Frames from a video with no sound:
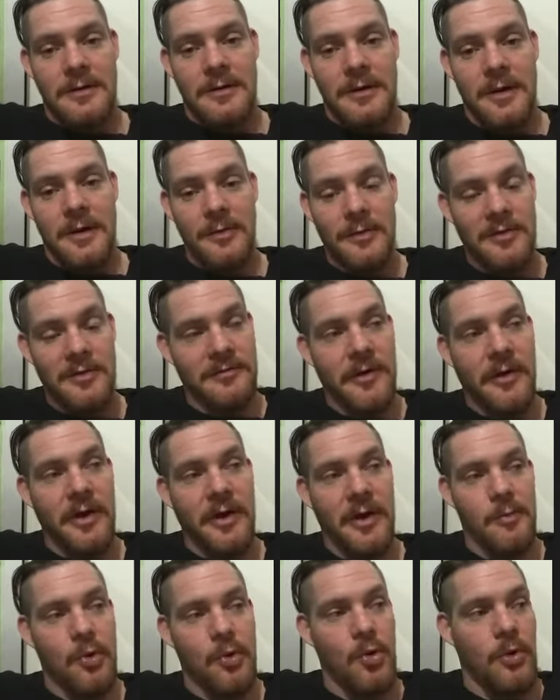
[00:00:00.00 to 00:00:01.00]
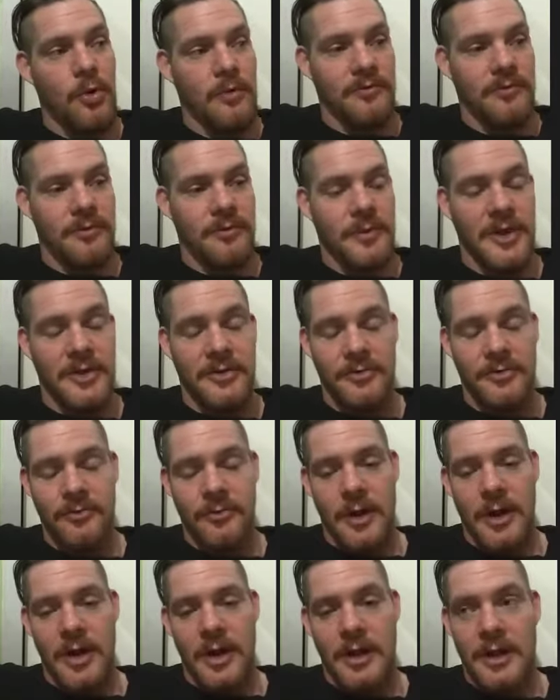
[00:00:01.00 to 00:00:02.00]
It was very important for me to
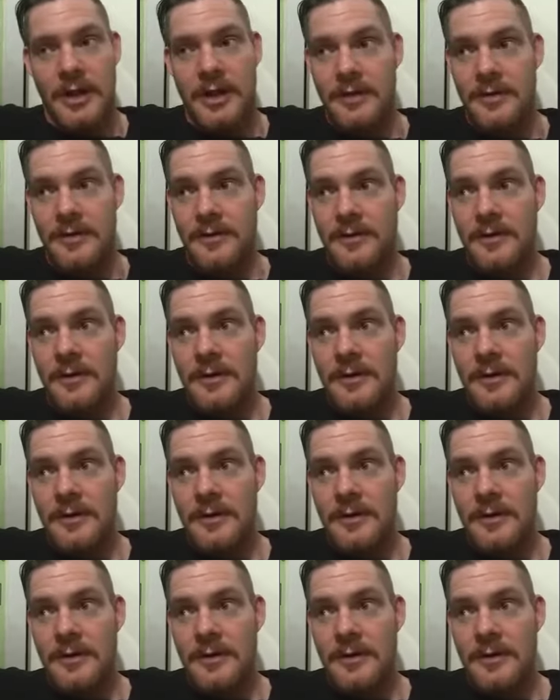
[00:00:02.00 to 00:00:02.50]
write. And,